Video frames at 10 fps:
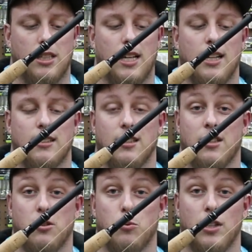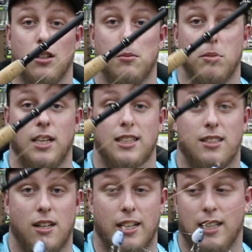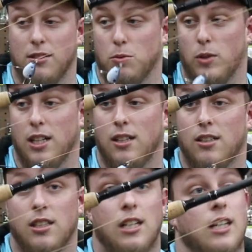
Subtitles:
and it has little willow blades on it as well.